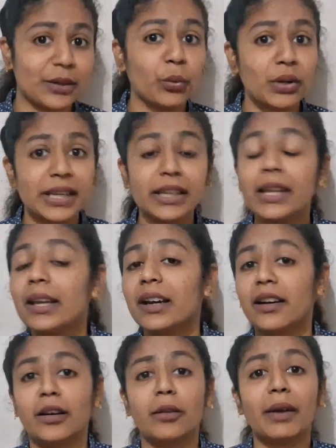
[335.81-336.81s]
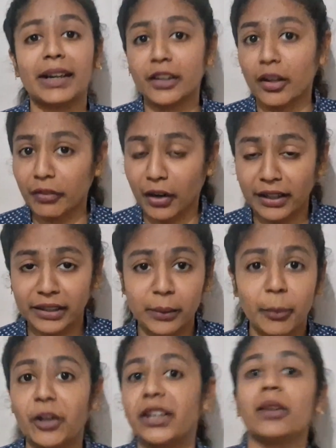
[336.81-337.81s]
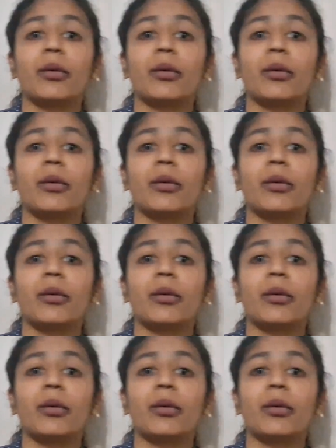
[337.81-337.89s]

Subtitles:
only 1.5 hour in the morning,